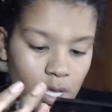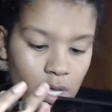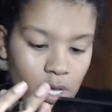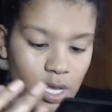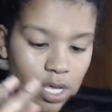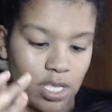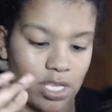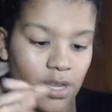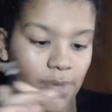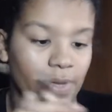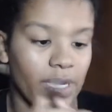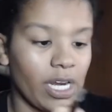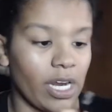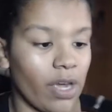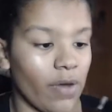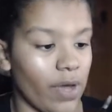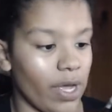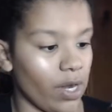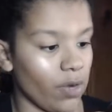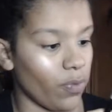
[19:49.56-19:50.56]
So I'm going to
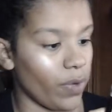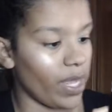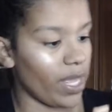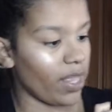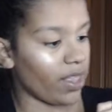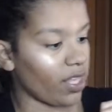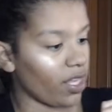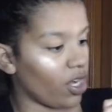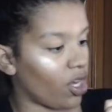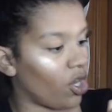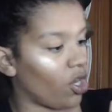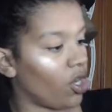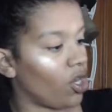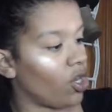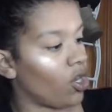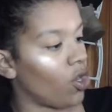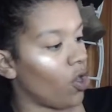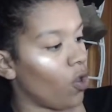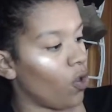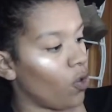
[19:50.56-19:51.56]
go in with
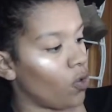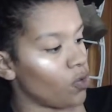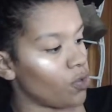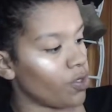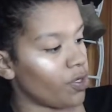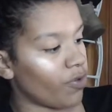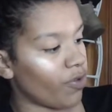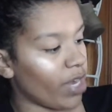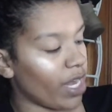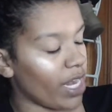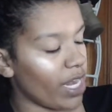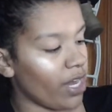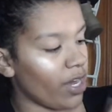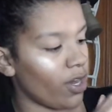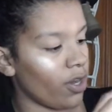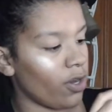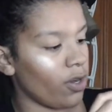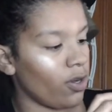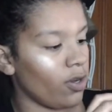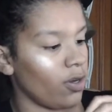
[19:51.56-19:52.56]
gold right
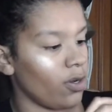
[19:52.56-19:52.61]
here.